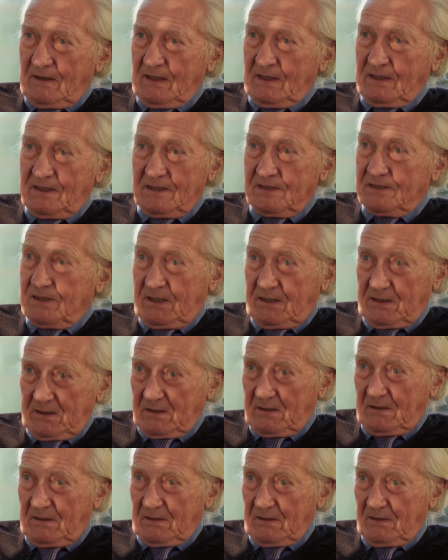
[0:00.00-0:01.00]
It is
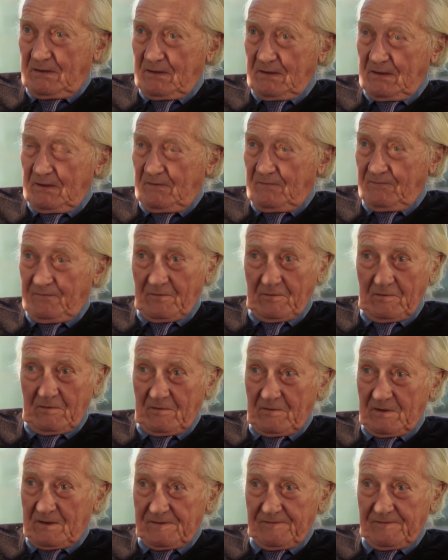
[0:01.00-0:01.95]
here for